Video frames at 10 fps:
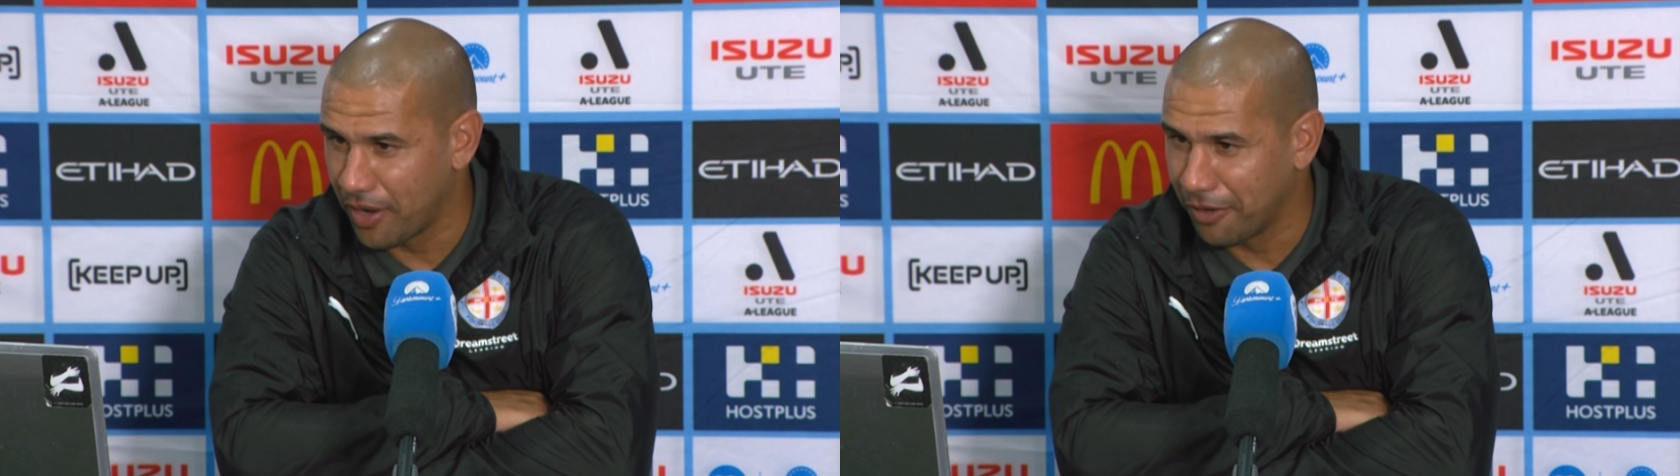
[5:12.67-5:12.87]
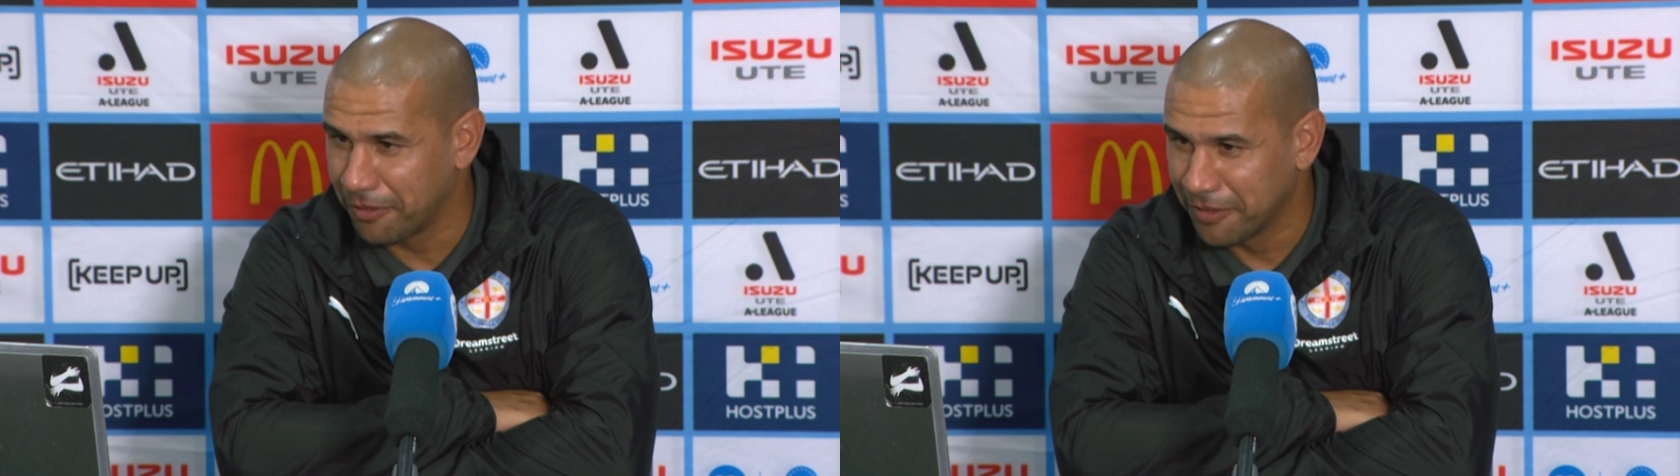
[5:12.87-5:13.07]

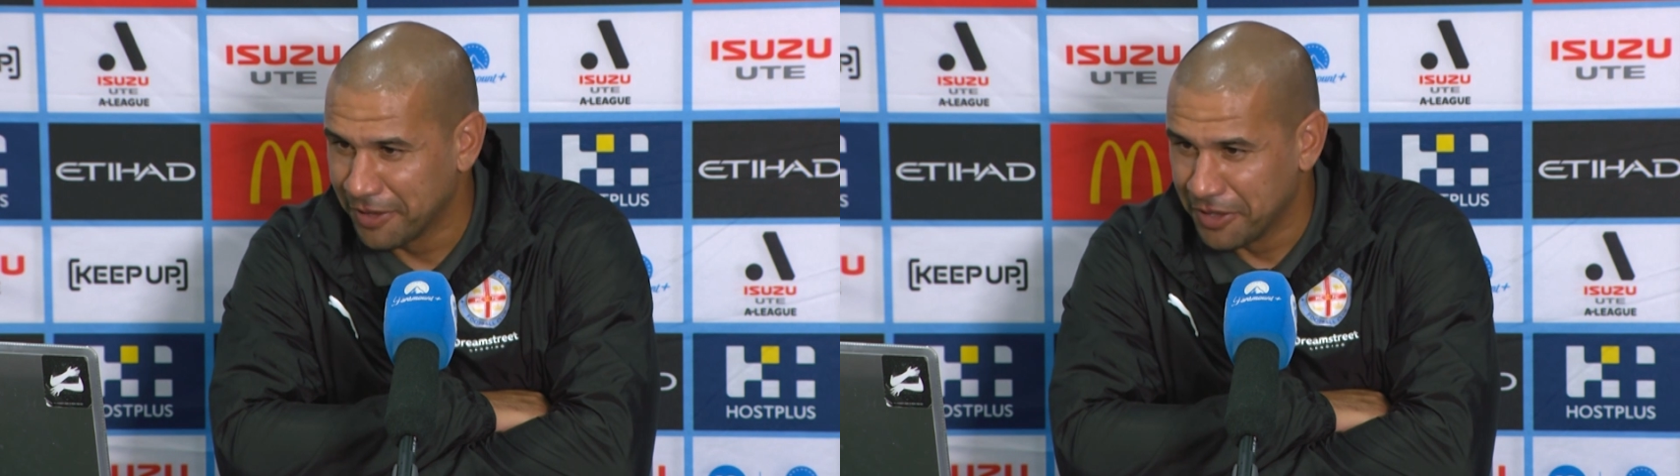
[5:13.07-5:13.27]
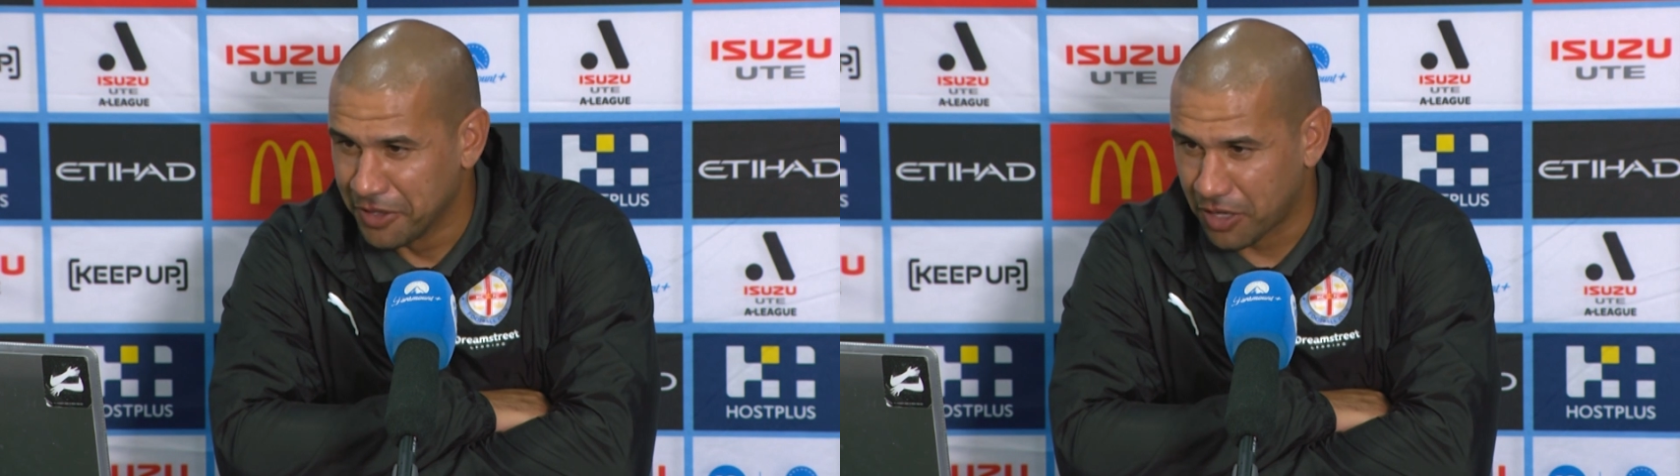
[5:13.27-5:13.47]
how
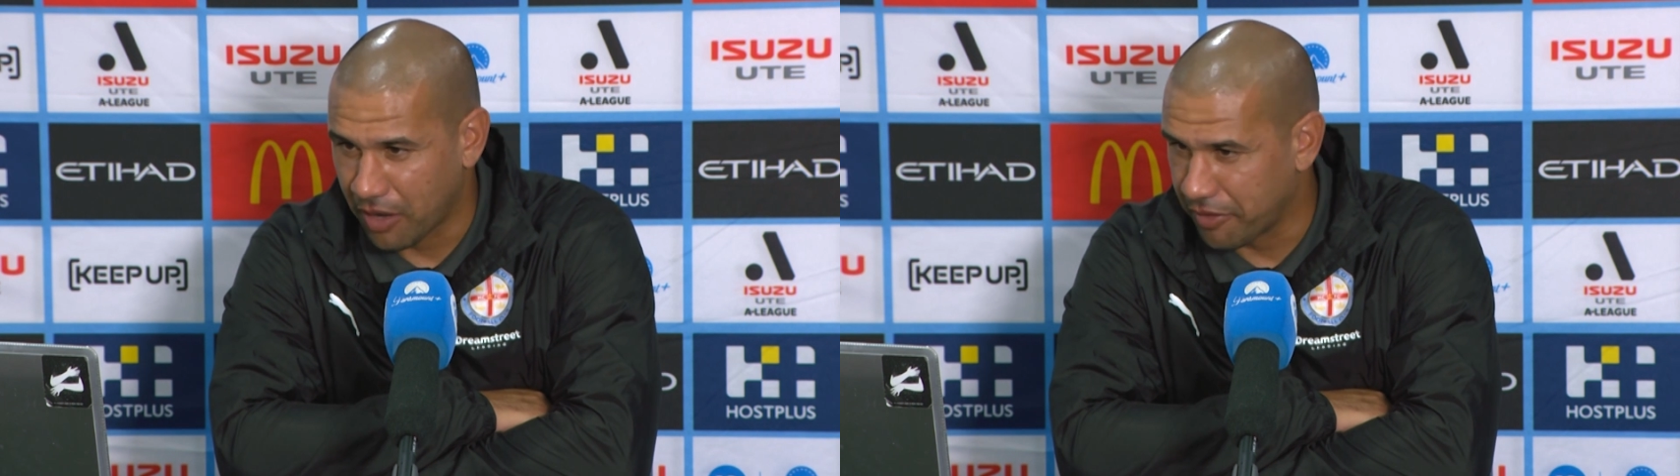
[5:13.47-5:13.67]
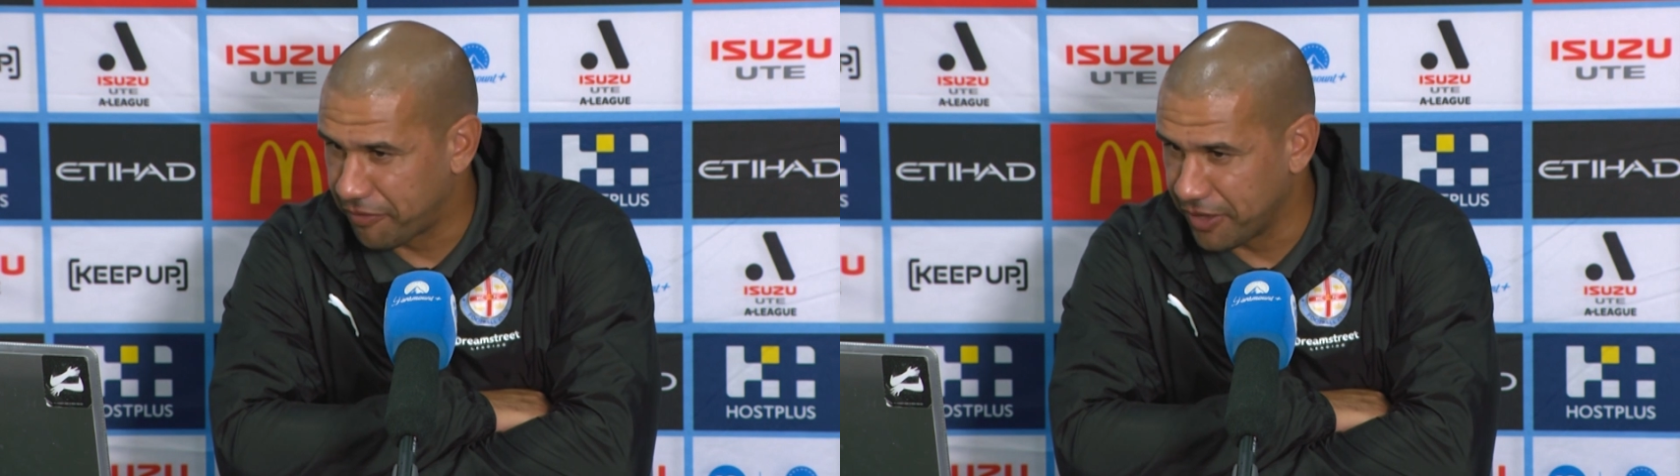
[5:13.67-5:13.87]

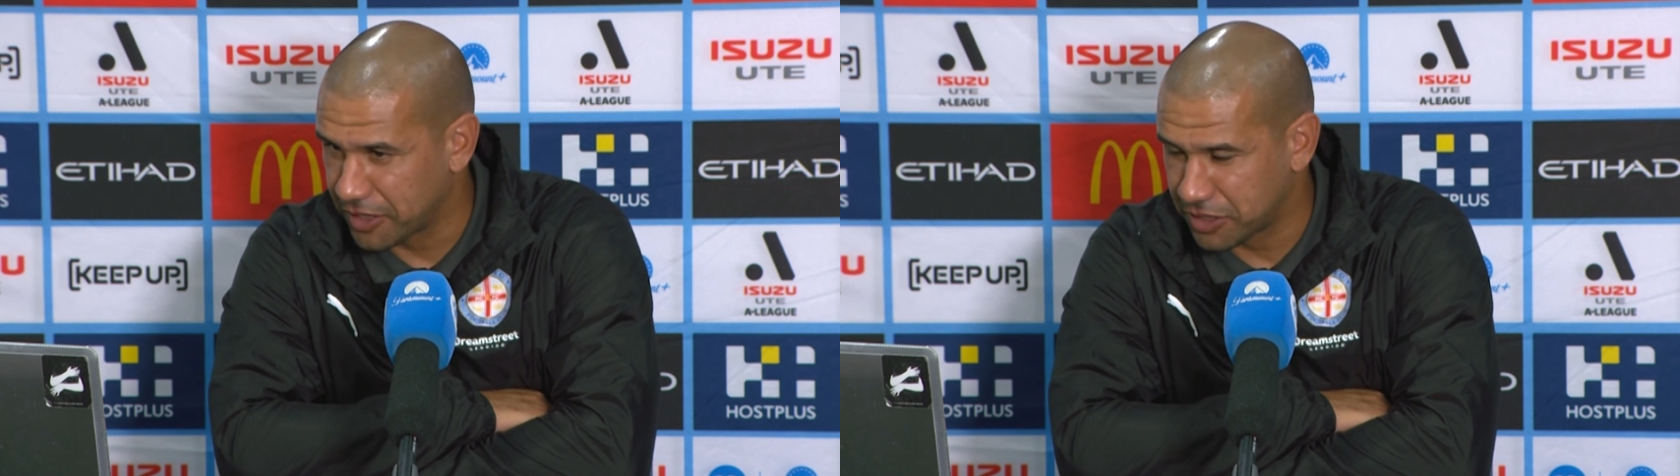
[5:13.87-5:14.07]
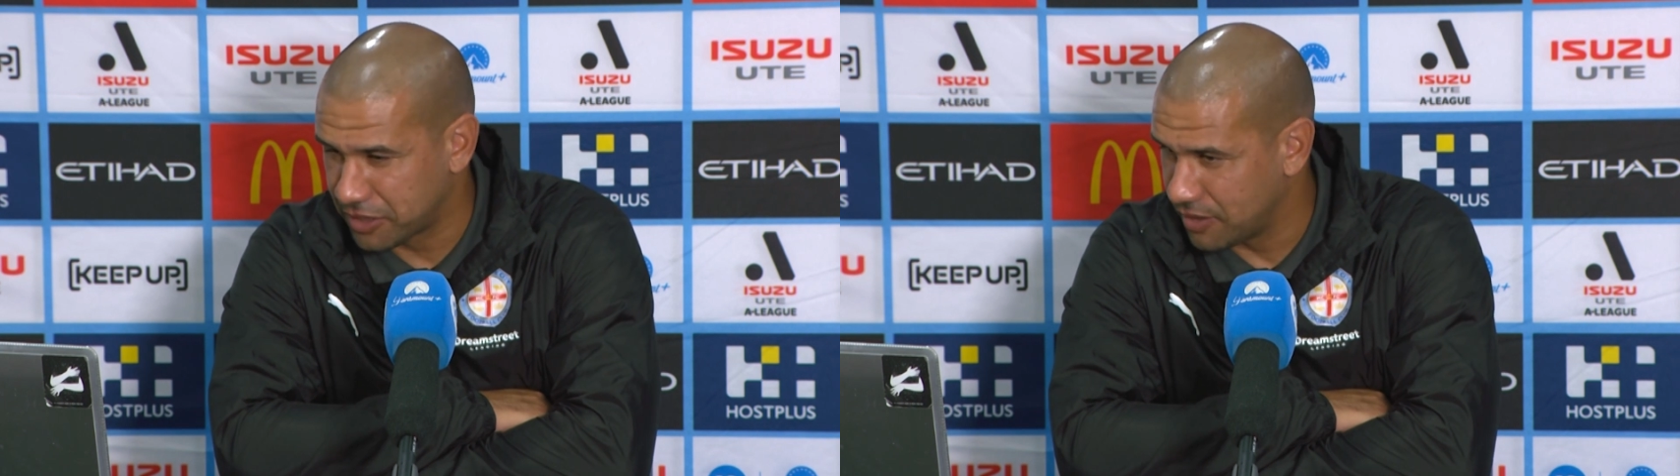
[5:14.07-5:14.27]
COVID
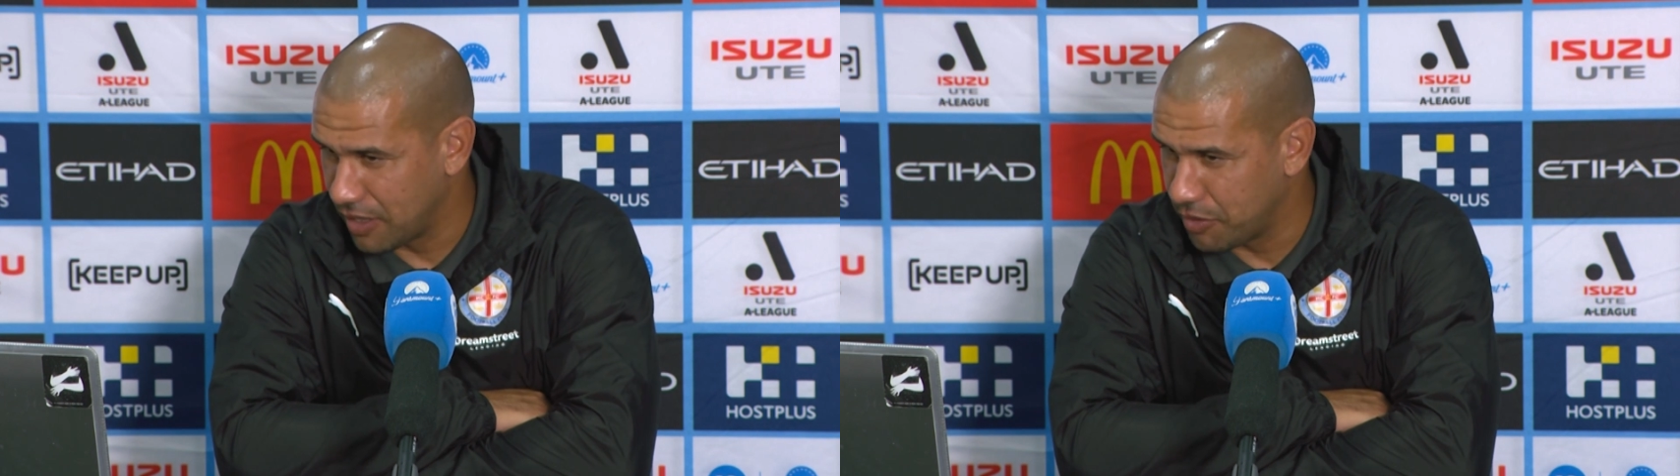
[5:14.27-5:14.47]
affects.